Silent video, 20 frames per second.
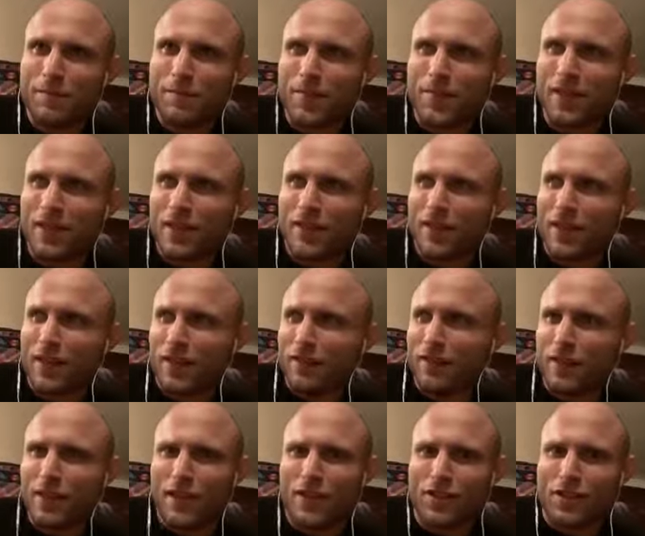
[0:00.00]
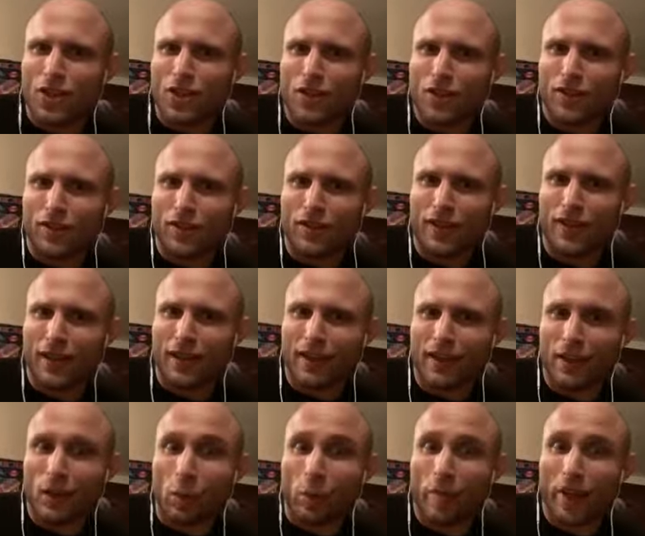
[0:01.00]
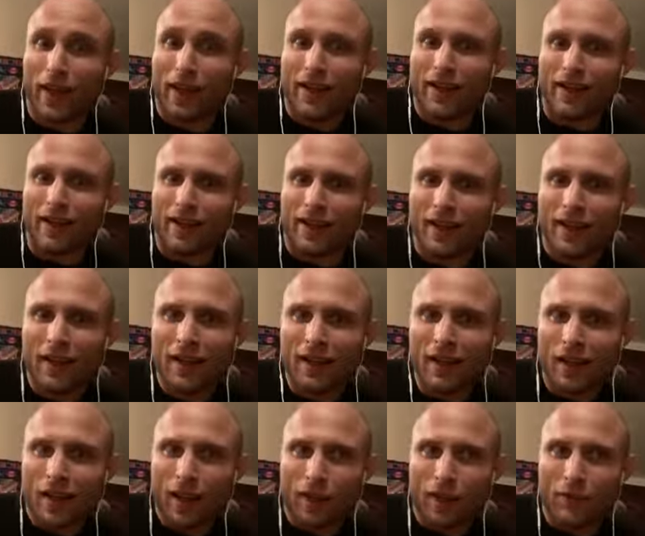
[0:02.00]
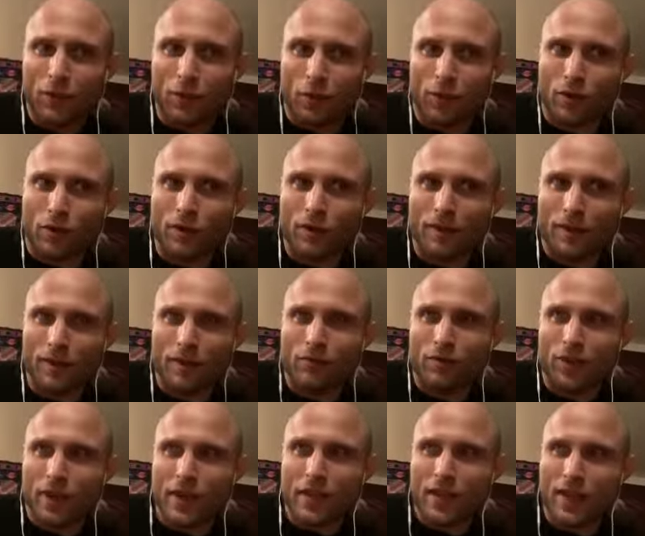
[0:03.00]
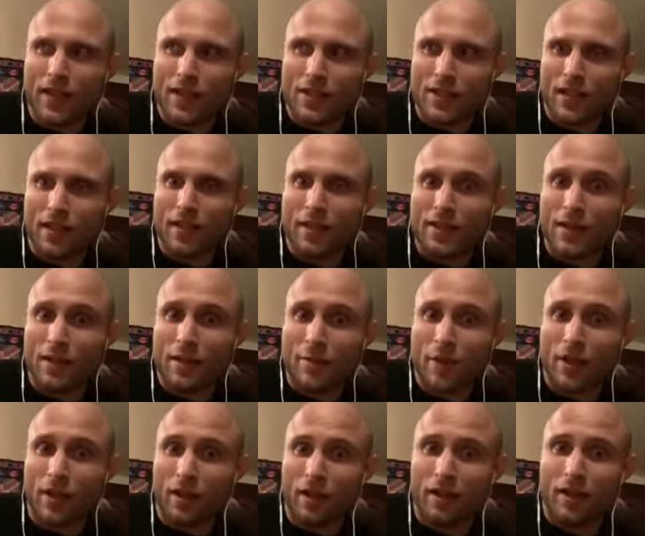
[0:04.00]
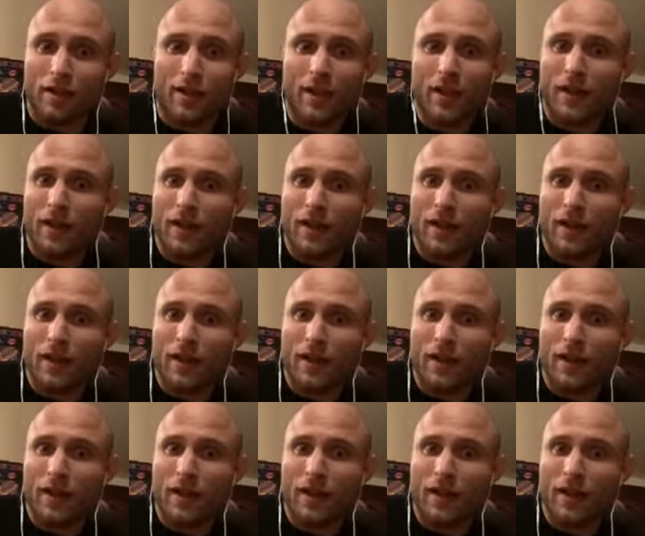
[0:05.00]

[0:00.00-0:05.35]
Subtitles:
it gets hard, like I'll panic. I have to realize that it's gonna be hard.